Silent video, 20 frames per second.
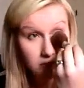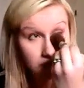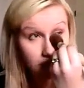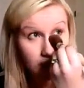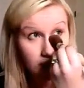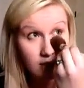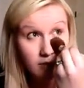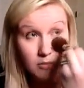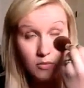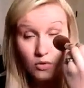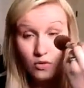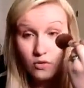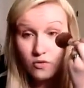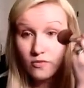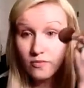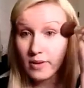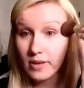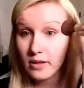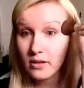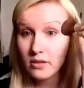V
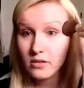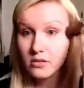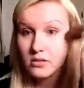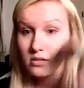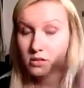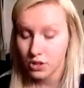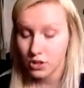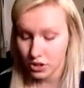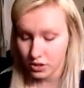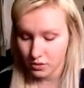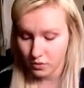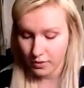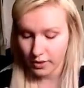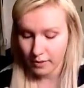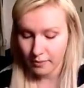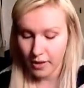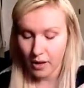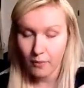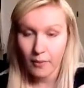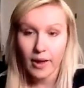movement, just
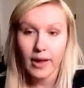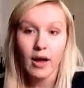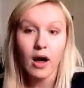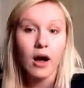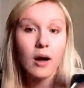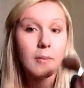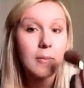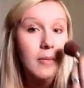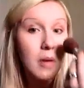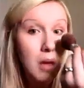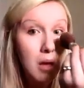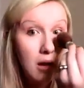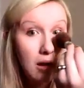work my way up.